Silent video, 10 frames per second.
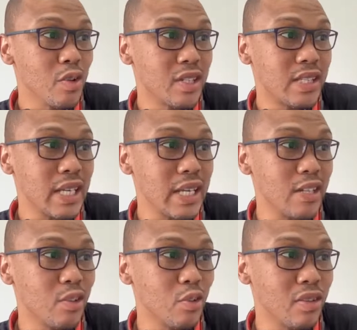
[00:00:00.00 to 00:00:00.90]
you would see
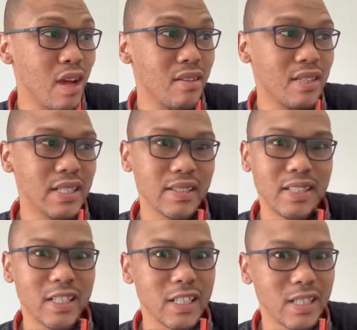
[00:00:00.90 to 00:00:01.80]
in
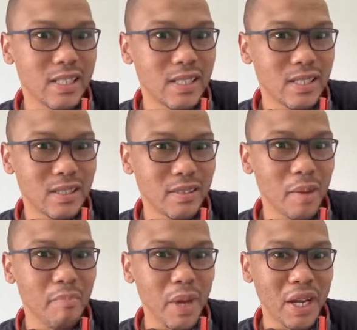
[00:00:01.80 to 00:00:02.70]
2006,
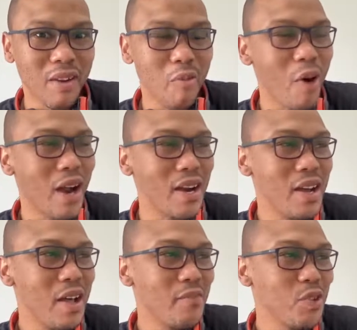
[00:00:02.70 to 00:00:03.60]
the big
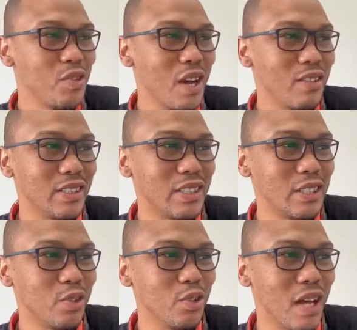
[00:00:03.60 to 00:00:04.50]
one,
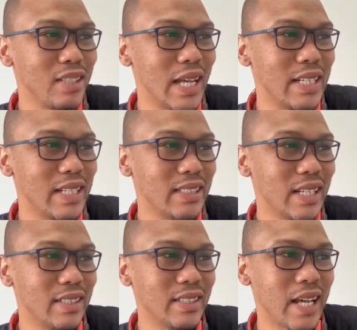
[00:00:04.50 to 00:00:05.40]
2006, 2008
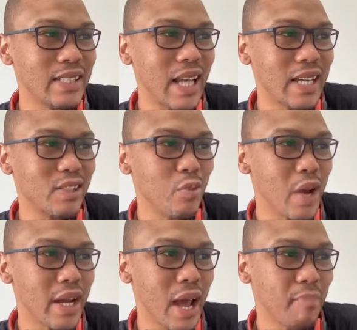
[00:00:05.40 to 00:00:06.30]
recession, that is actually
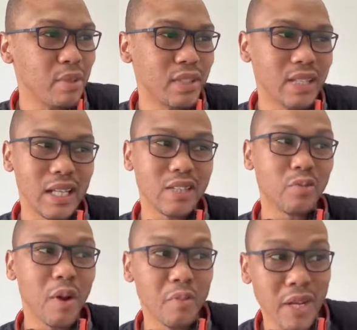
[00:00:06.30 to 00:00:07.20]
where it happens, and that
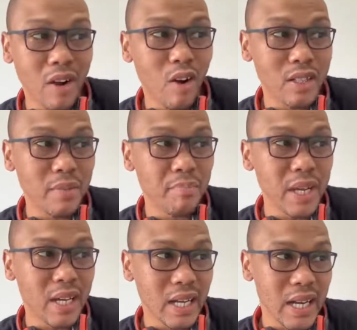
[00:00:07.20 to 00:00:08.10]
is where we got the
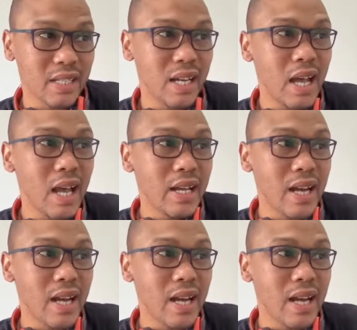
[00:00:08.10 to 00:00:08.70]
big crash.